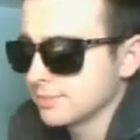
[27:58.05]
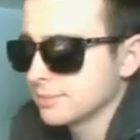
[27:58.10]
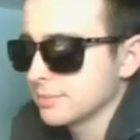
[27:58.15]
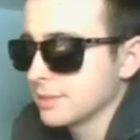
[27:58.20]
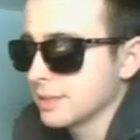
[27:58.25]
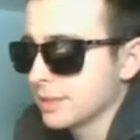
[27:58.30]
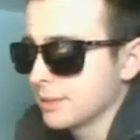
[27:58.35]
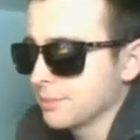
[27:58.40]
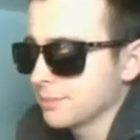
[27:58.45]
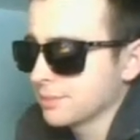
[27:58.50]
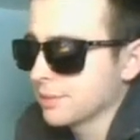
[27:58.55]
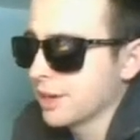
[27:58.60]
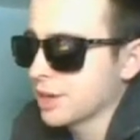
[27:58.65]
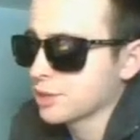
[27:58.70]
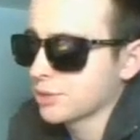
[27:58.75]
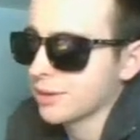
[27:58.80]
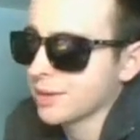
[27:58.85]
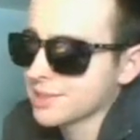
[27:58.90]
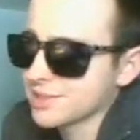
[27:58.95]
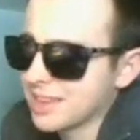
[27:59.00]

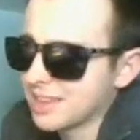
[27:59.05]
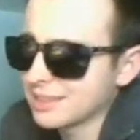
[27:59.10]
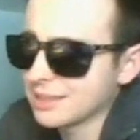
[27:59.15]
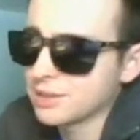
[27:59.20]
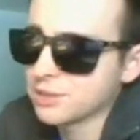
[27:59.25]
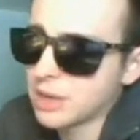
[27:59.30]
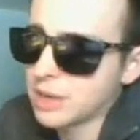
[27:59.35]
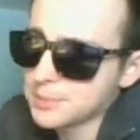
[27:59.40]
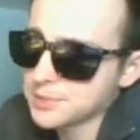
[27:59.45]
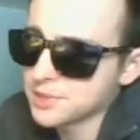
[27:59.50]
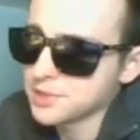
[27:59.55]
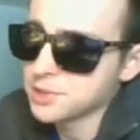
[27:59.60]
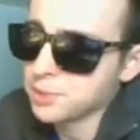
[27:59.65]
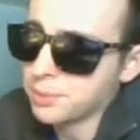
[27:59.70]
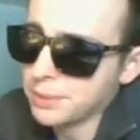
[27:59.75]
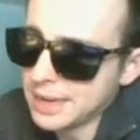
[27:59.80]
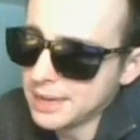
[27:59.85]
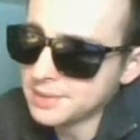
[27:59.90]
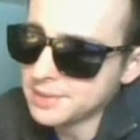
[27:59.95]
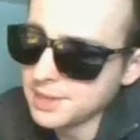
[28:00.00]
Clash Royale has not done drops since
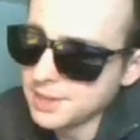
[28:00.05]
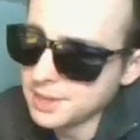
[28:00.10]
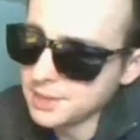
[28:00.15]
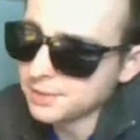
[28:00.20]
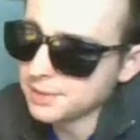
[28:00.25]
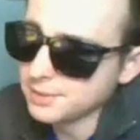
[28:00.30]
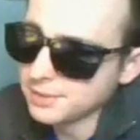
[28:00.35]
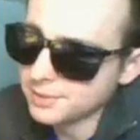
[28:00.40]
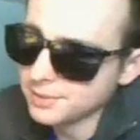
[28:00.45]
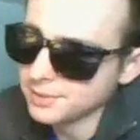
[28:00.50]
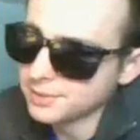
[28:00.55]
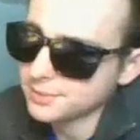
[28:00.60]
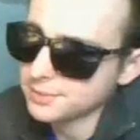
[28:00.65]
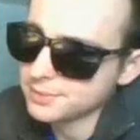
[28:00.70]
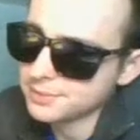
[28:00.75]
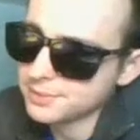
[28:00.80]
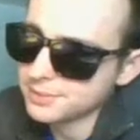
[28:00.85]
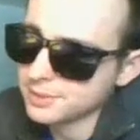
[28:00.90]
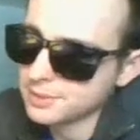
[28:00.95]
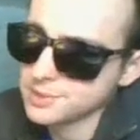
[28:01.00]
2018,
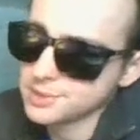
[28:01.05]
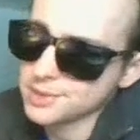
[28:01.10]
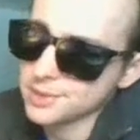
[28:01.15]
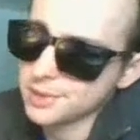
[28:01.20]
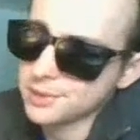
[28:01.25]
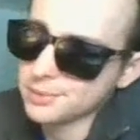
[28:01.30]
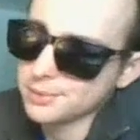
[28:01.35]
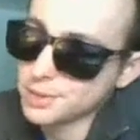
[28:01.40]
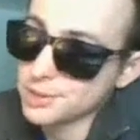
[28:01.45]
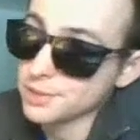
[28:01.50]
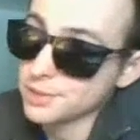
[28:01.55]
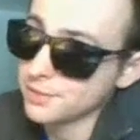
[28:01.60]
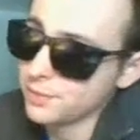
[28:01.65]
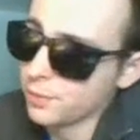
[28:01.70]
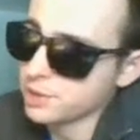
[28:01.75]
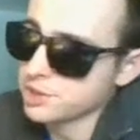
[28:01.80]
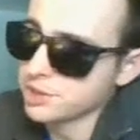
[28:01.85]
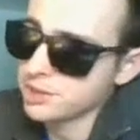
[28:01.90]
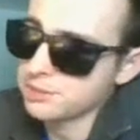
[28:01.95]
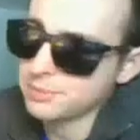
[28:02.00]
so which is
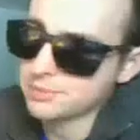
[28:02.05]
unfortunate,